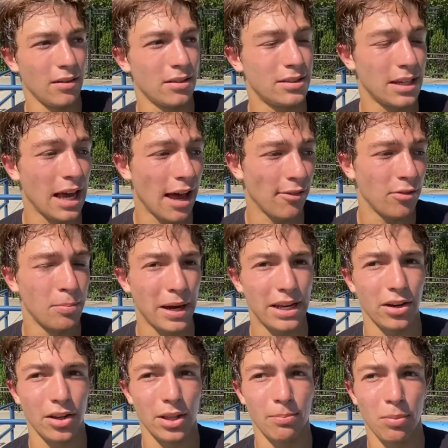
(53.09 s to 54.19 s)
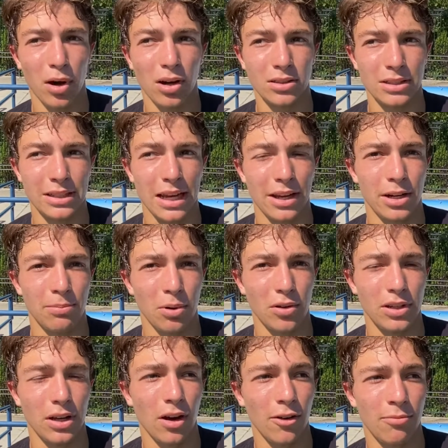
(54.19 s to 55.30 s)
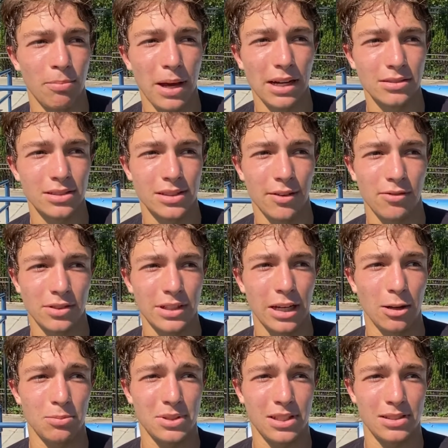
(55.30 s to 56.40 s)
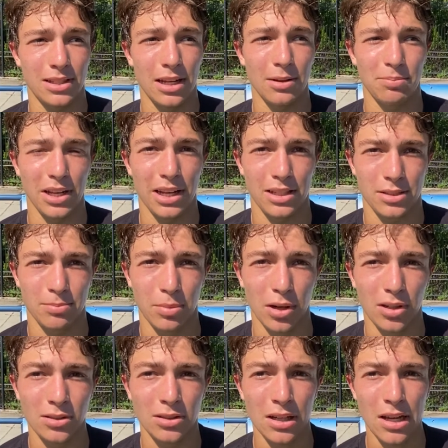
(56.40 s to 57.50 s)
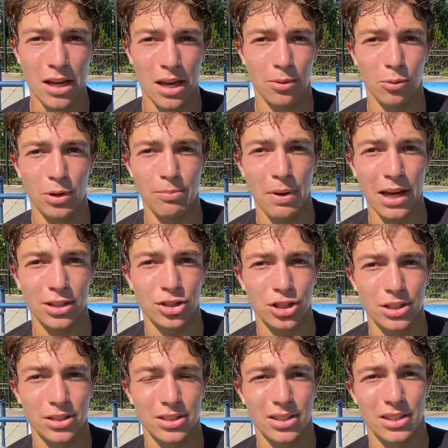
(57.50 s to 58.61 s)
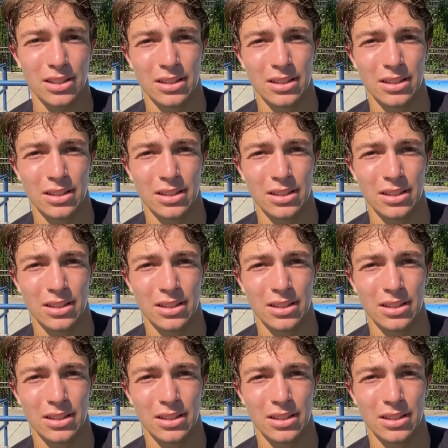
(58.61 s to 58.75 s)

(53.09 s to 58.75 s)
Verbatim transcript: to have a bite on the ball and get your opponent off balance definitely helps to set up the next ball and win matches.